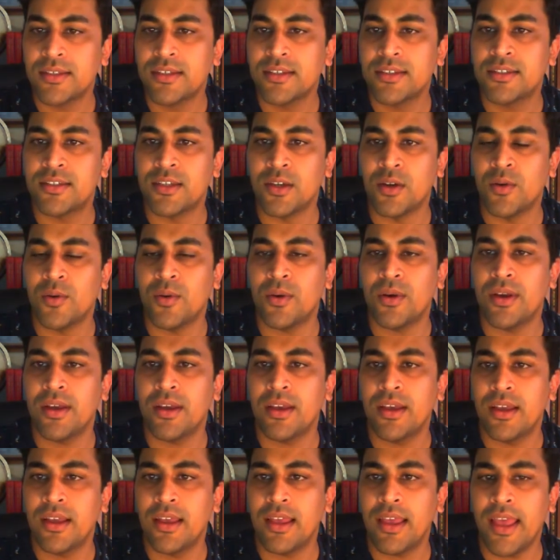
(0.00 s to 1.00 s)
So
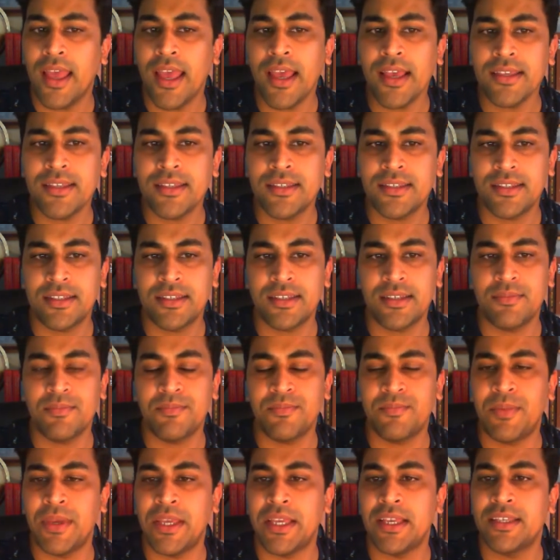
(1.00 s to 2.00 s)
S
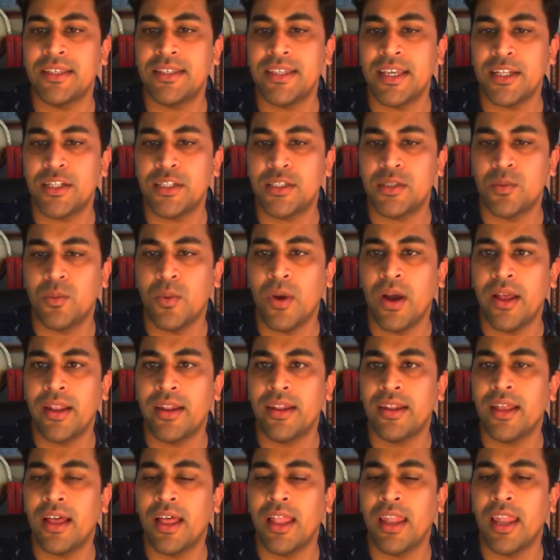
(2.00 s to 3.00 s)
being set to
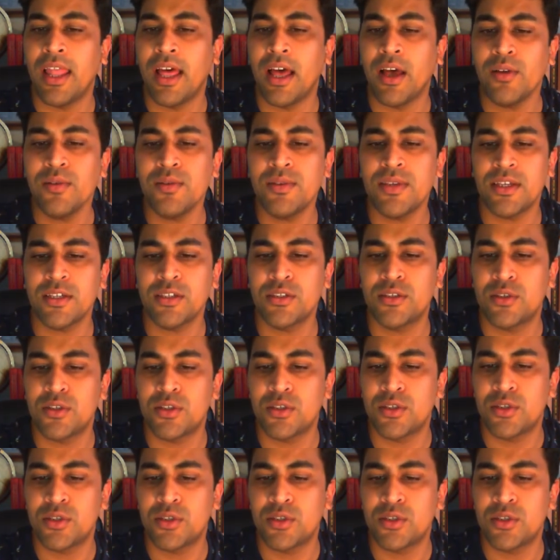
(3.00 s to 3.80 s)
1 allows us to